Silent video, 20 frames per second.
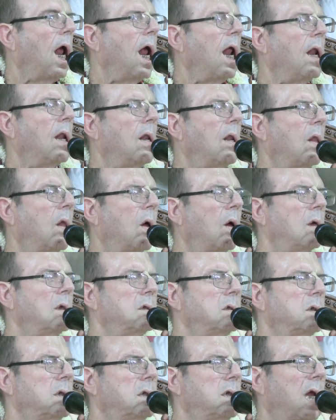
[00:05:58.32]
And
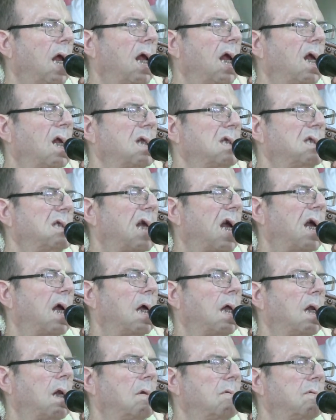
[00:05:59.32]
those who take
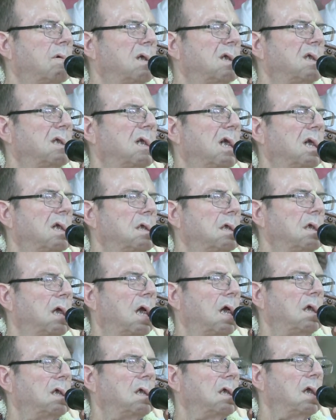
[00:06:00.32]
second and first
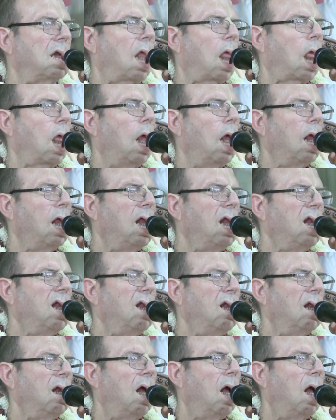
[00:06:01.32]
initiation,